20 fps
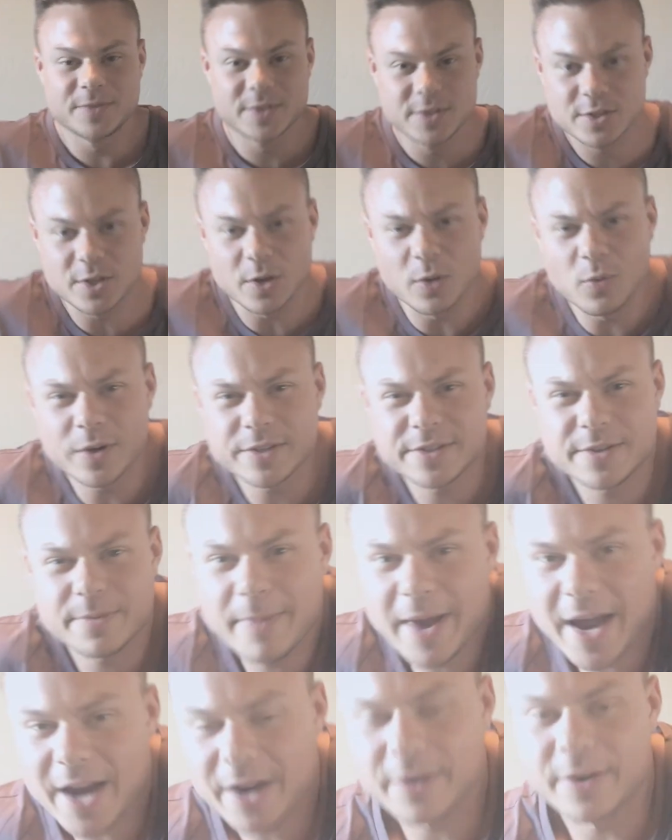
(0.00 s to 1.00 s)
So what's a
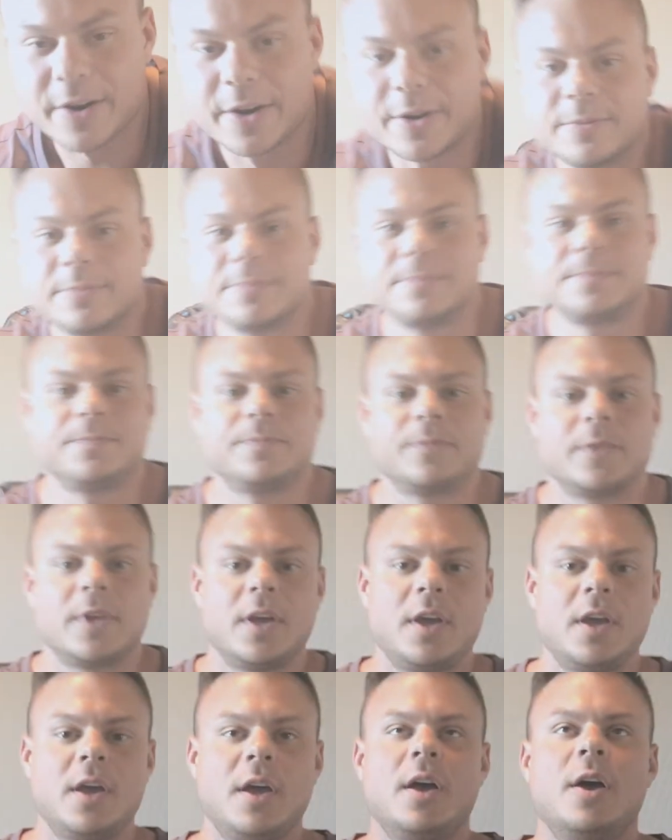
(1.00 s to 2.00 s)
macro?
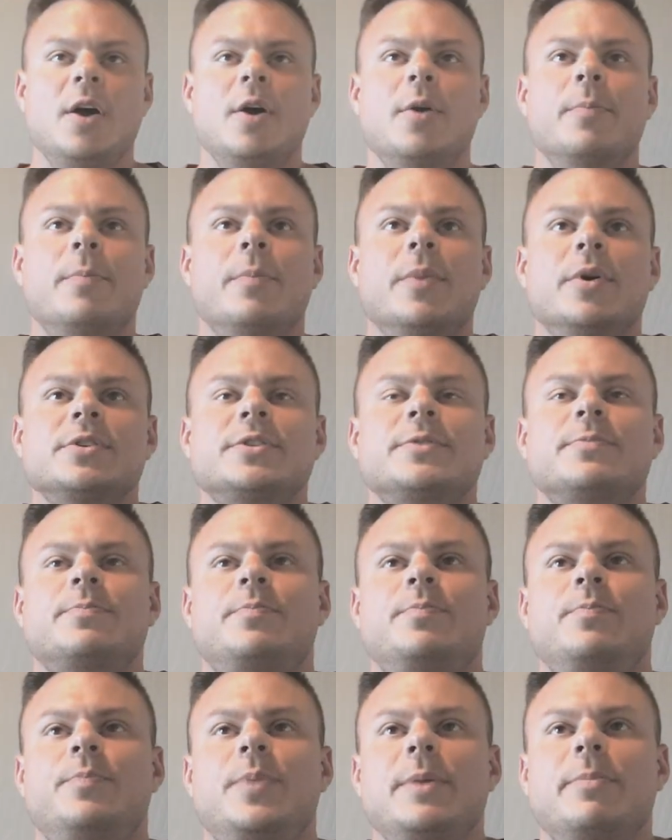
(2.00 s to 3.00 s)
Most
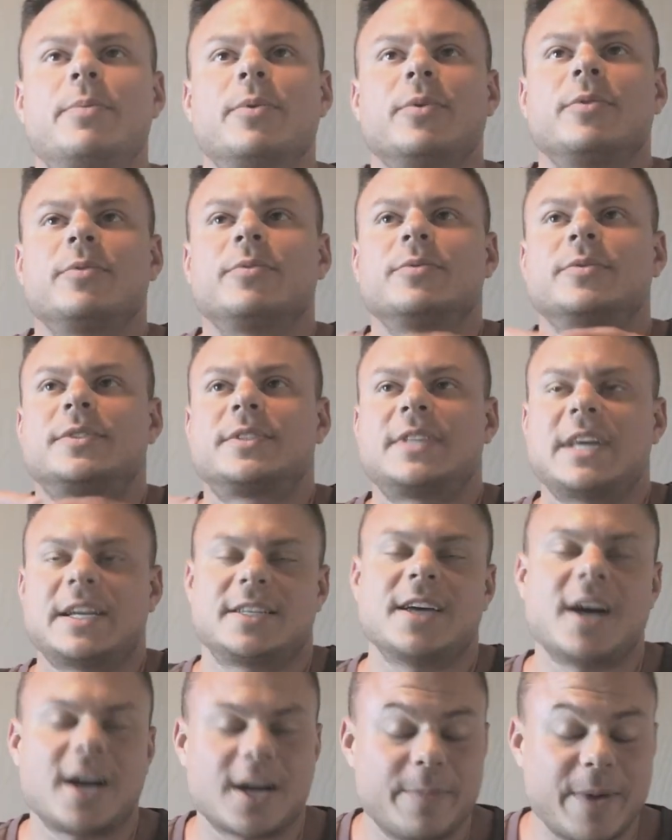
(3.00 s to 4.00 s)
people that
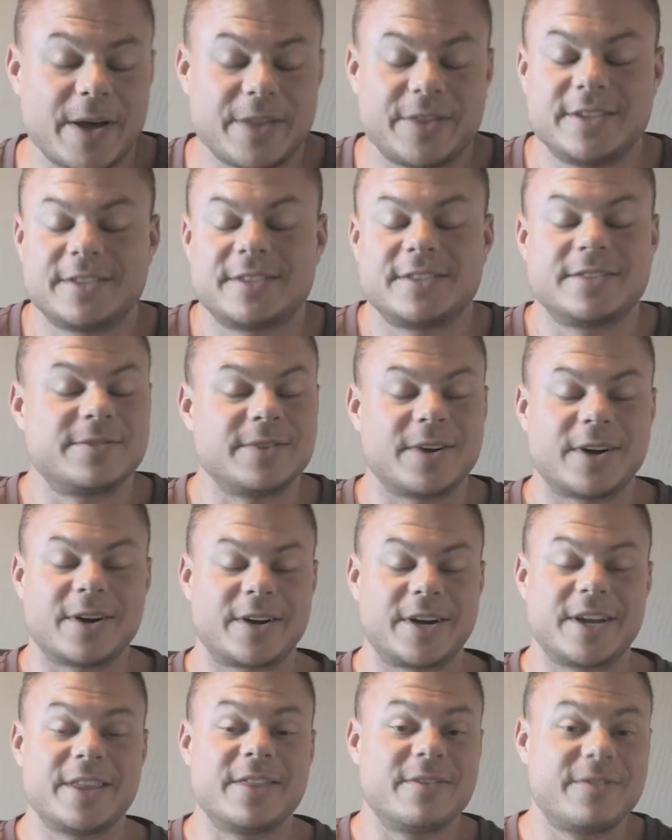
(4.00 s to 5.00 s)
talk about this
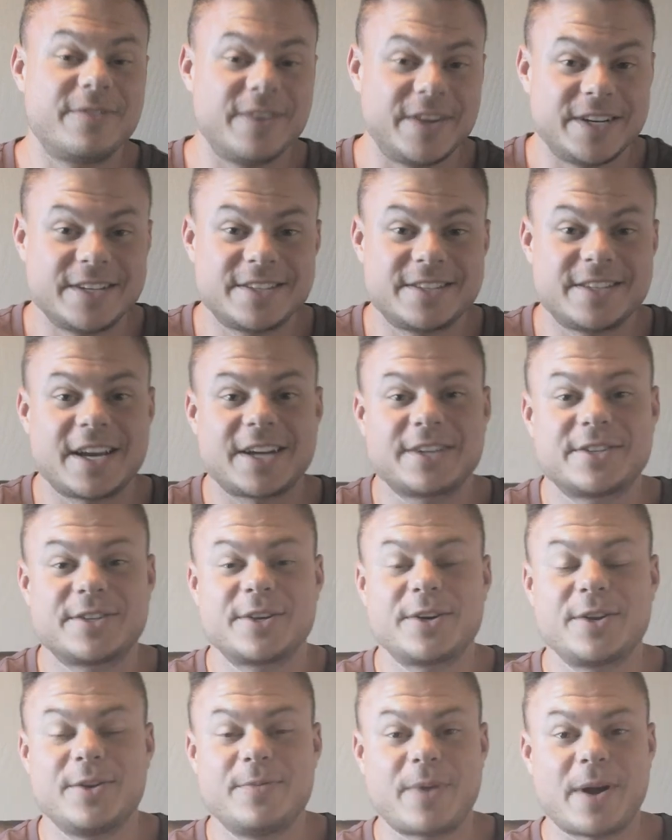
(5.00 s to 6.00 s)
are in the fitness sector.
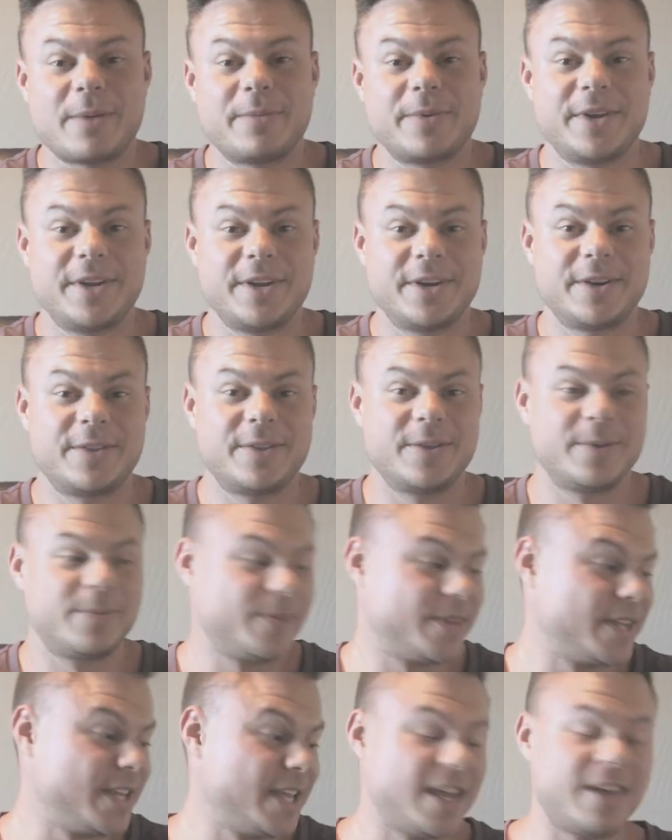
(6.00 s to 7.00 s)
You probably hear them,
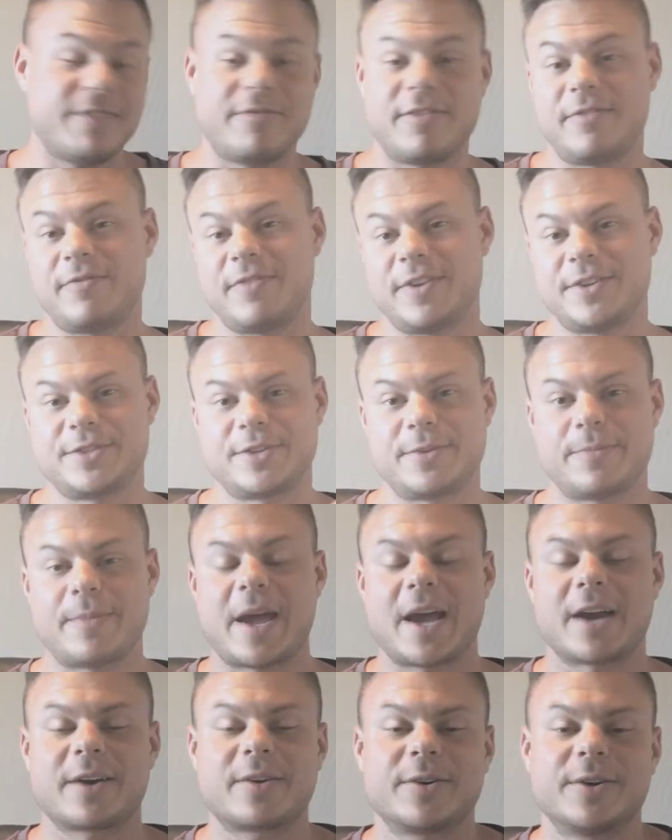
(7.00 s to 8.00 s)
the If It Fits Your
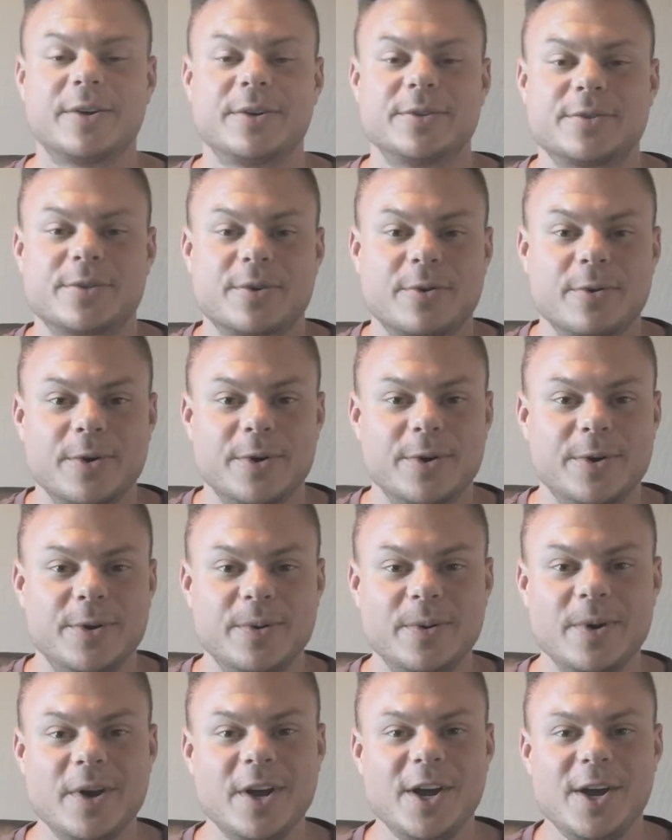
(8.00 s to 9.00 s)
Macros
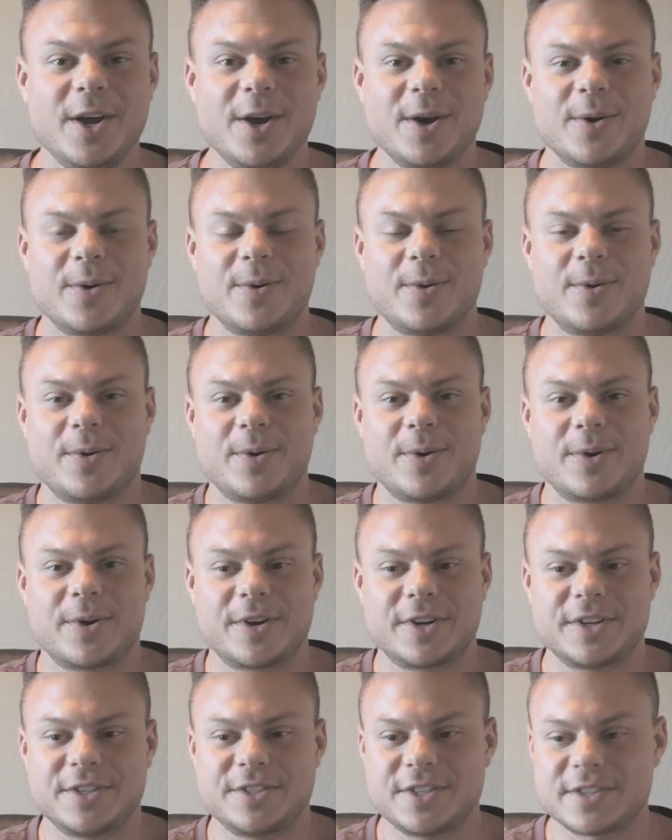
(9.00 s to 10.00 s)
crew,
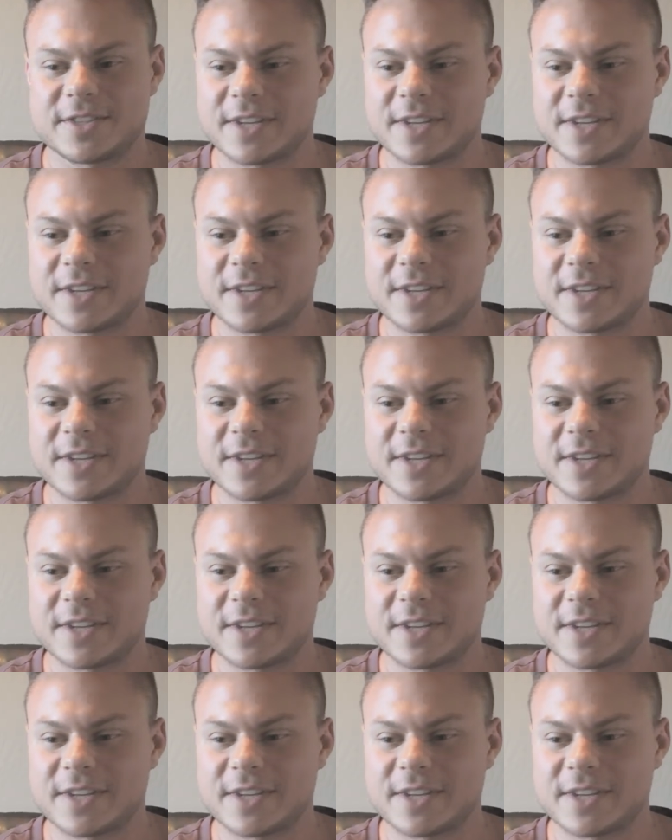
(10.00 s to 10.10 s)
or just